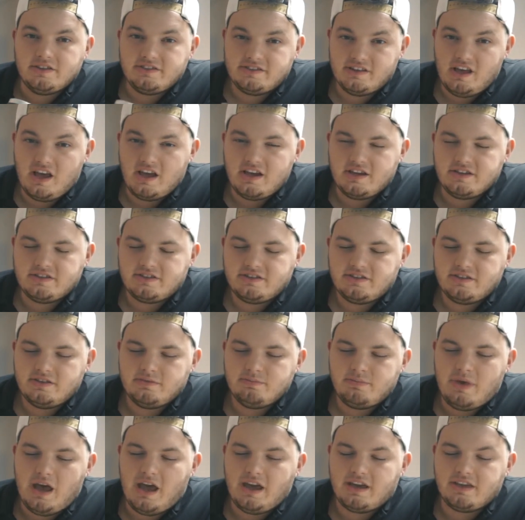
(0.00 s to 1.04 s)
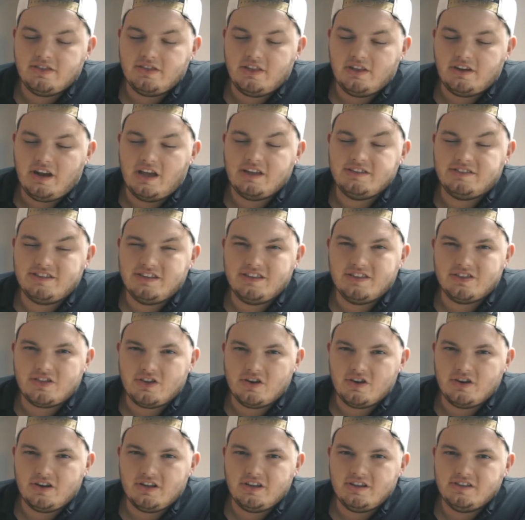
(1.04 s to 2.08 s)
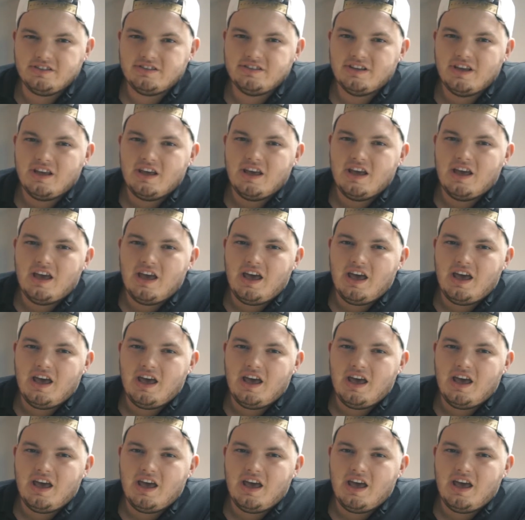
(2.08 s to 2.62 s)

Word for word: Zeiss back in the 1930s.